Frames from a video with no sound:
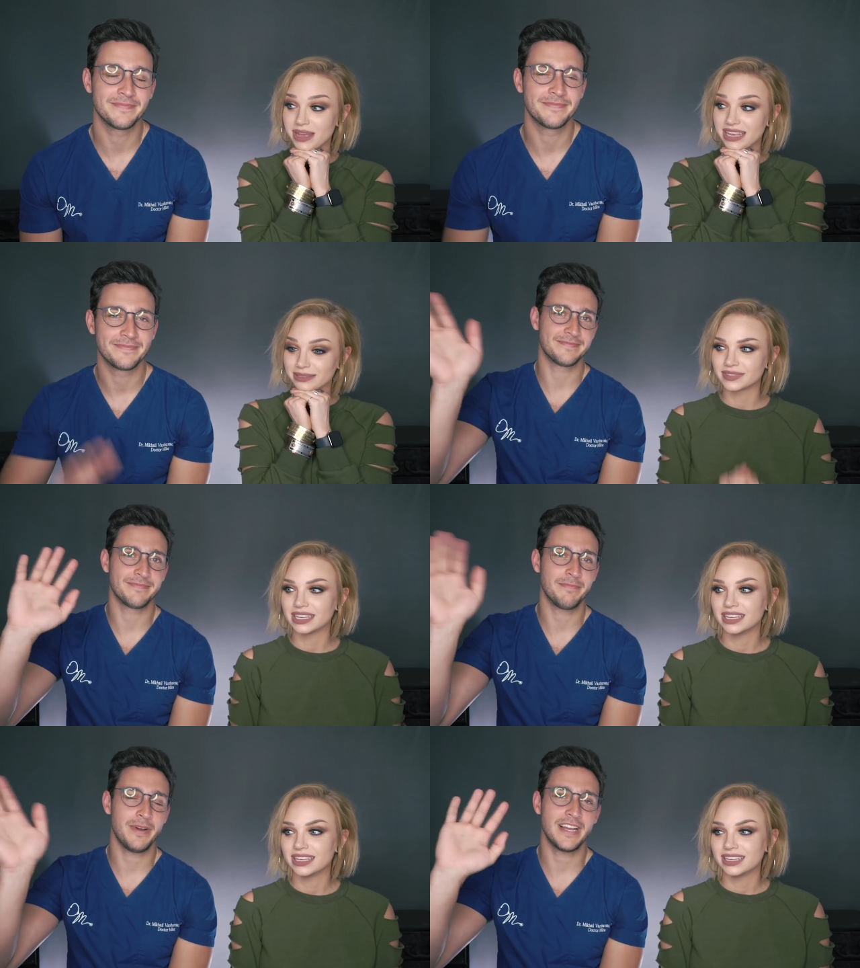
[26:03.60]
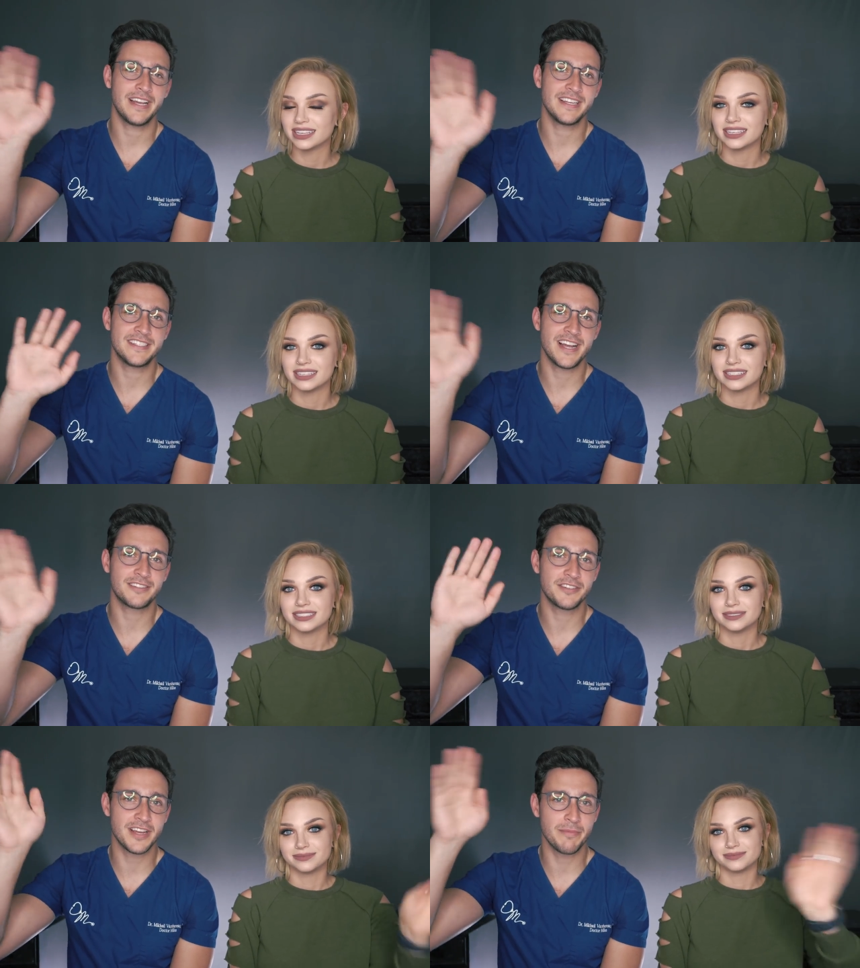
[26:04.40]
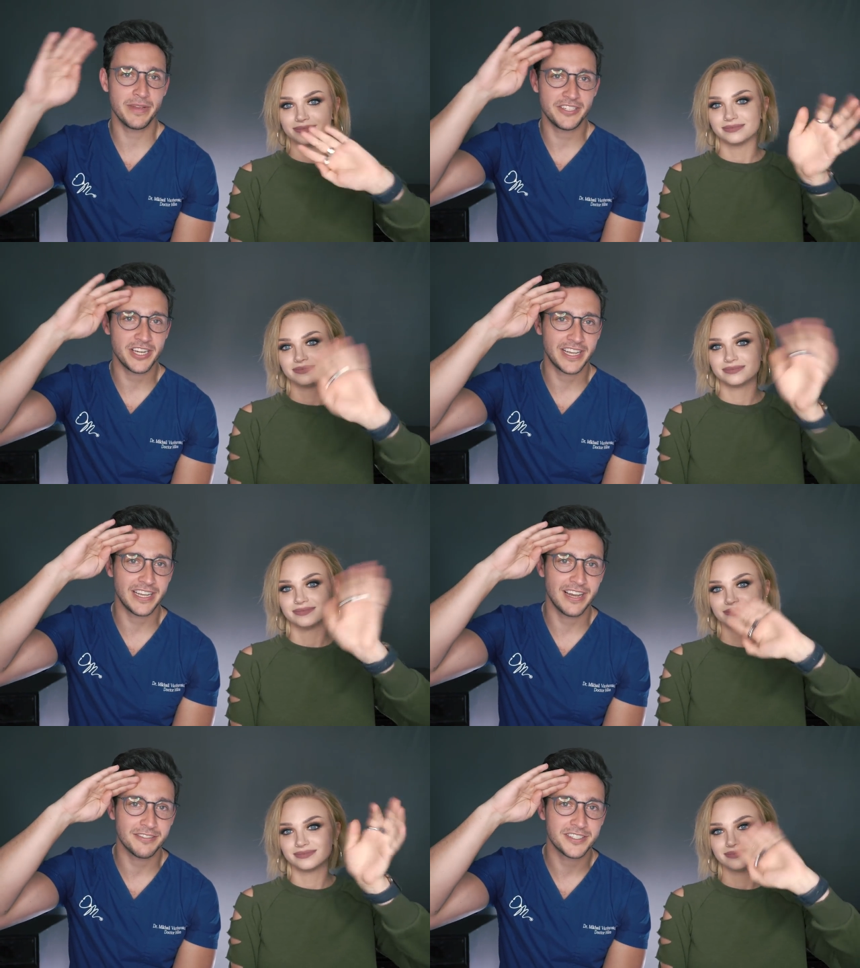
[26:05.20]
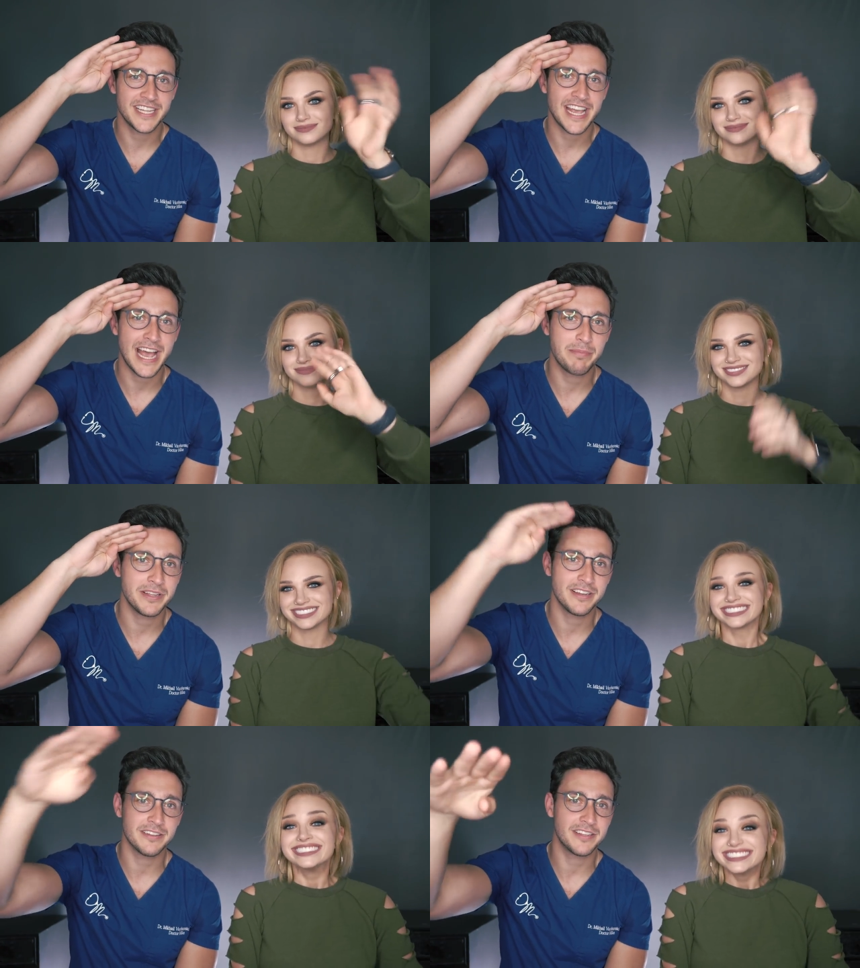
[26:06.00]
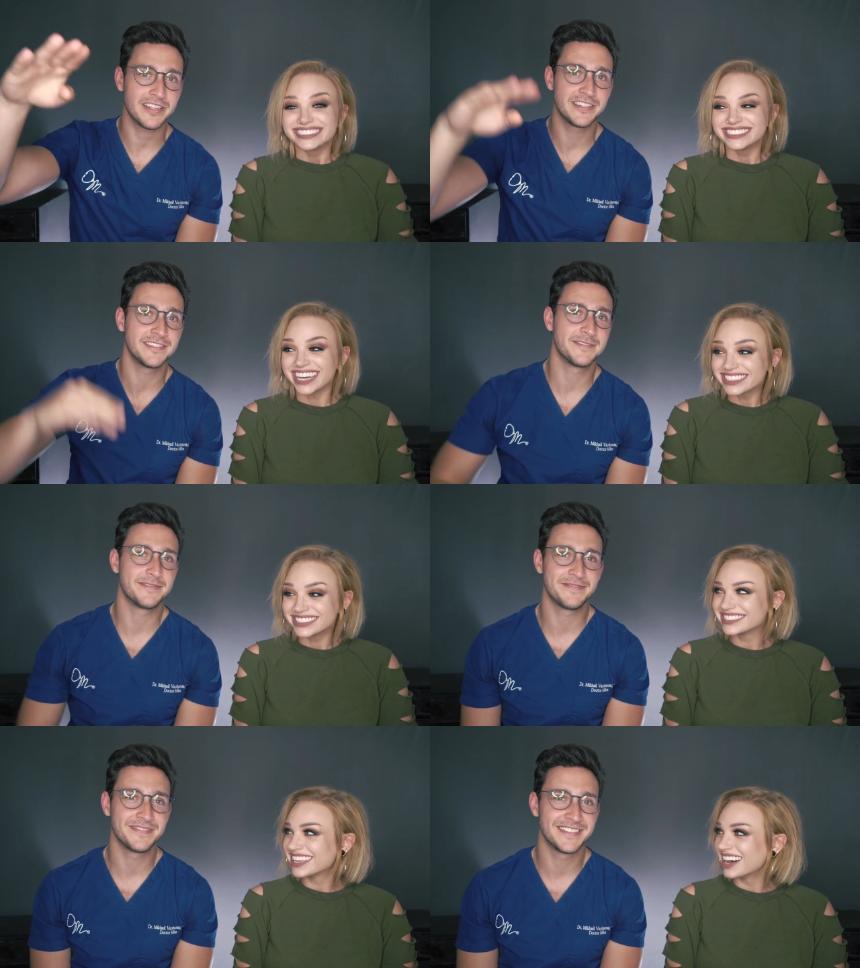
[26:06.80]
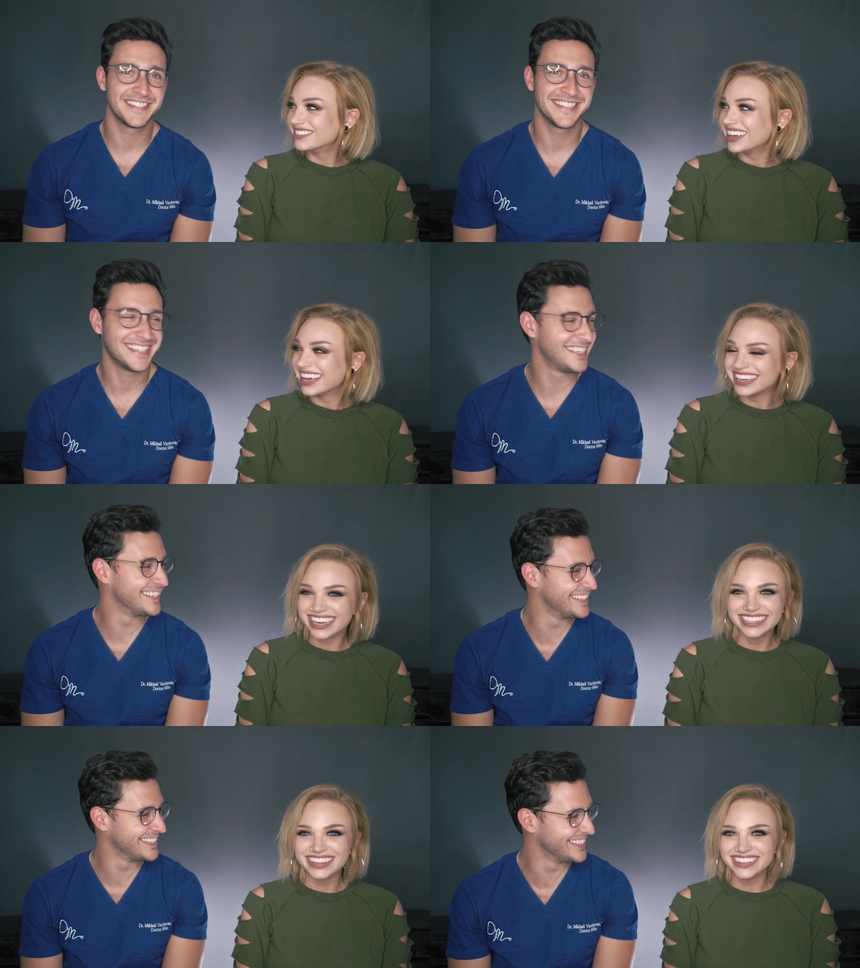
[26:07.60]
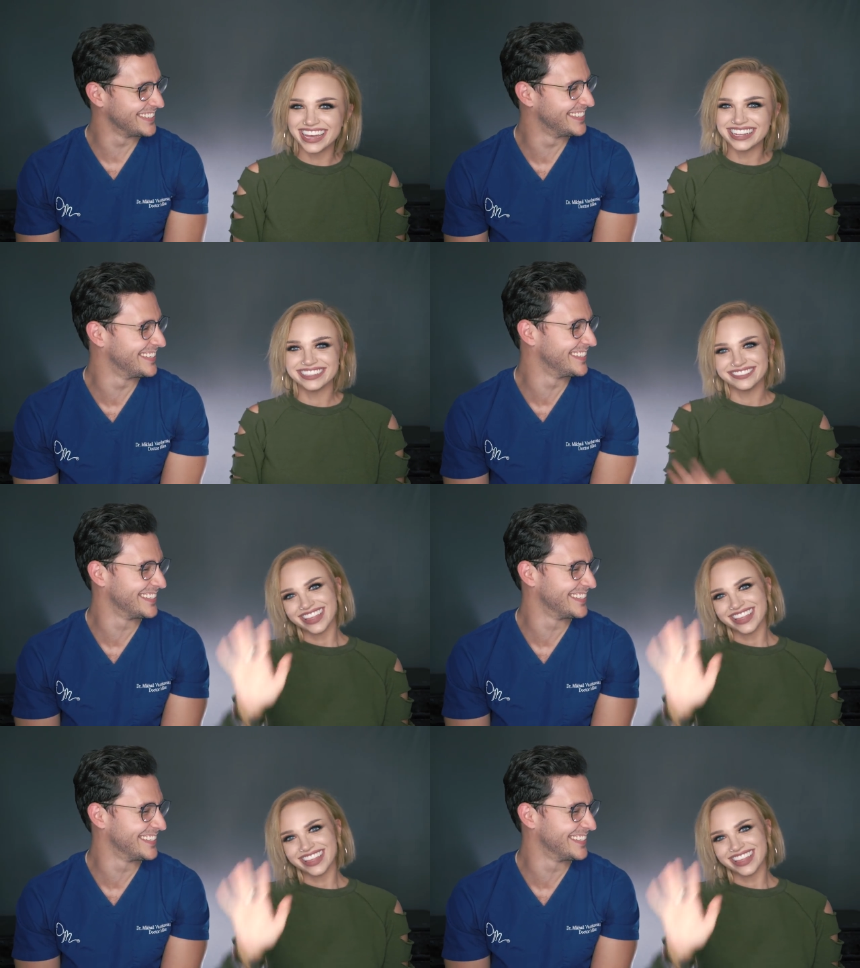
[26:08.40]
Speaker 1: Mike.
Speaker 2: Bye guys, Dr. Zombie checking out. Stay happy and healthy.
Speaker 1: Dr. Zombie, I love that.